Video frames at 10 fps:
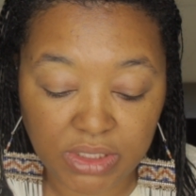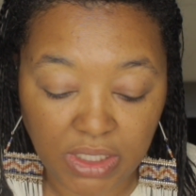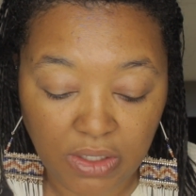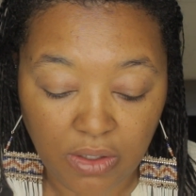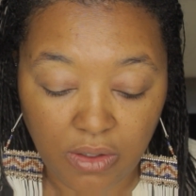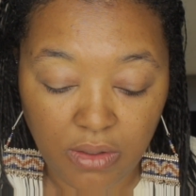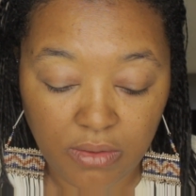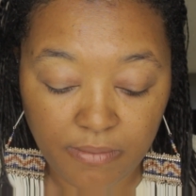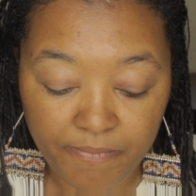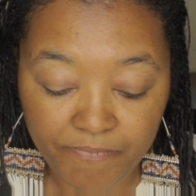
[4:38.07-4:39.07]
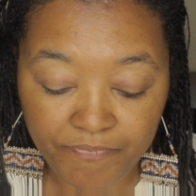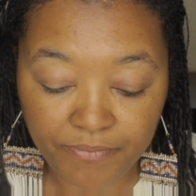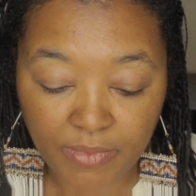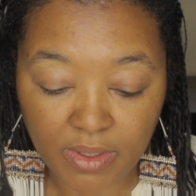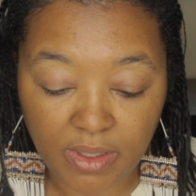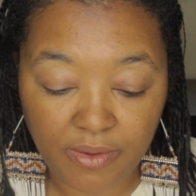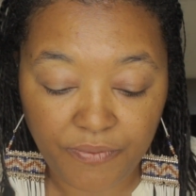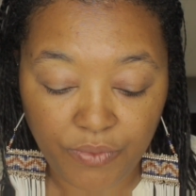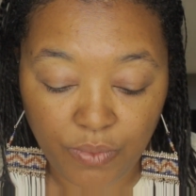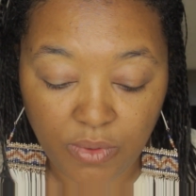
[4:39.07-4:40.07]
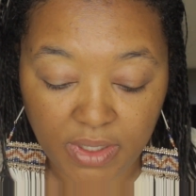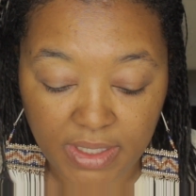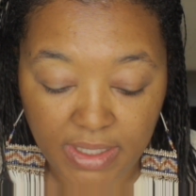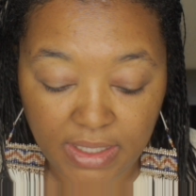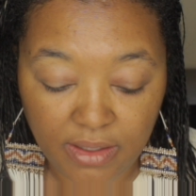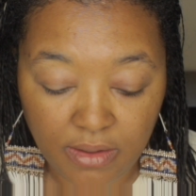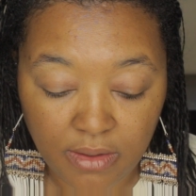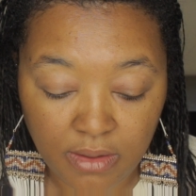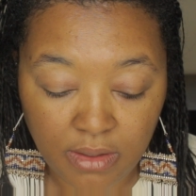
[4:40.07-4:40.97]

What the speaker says: sale if you, again,